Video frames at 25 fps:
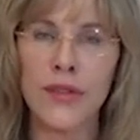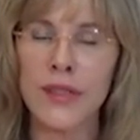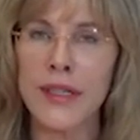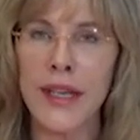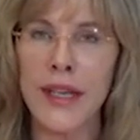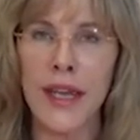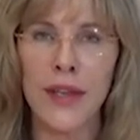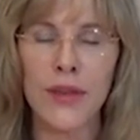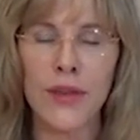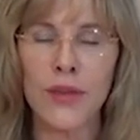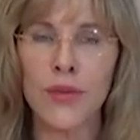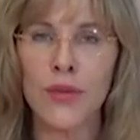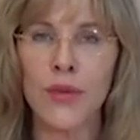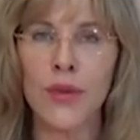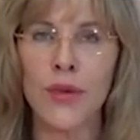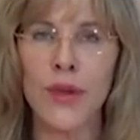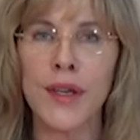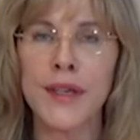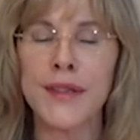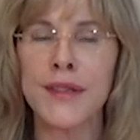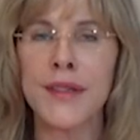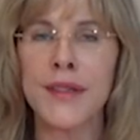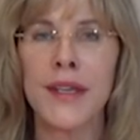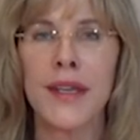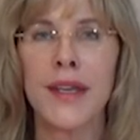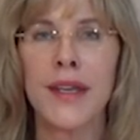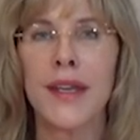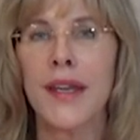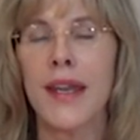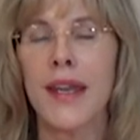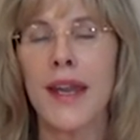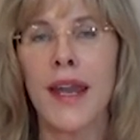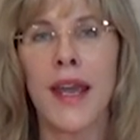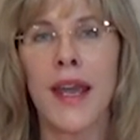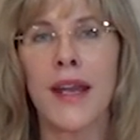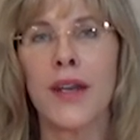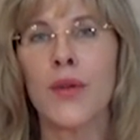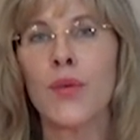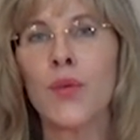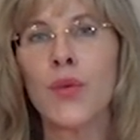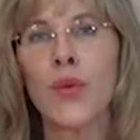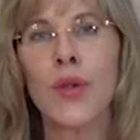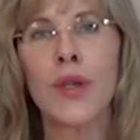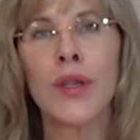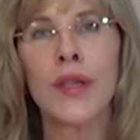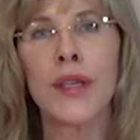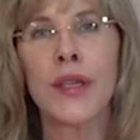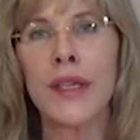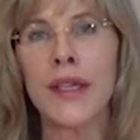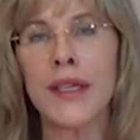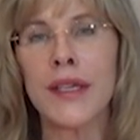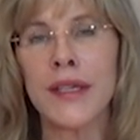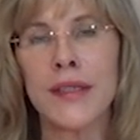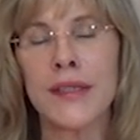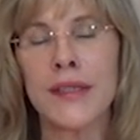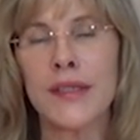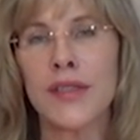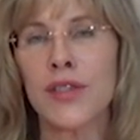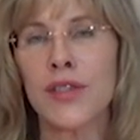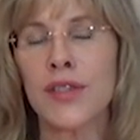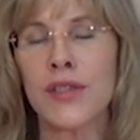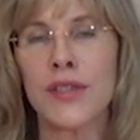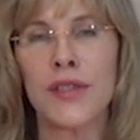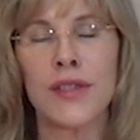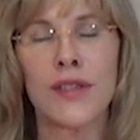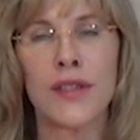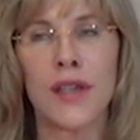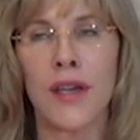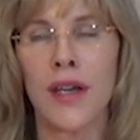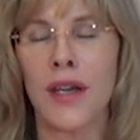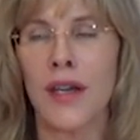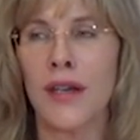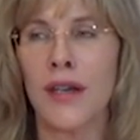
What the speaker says: to get through it. And it really is just,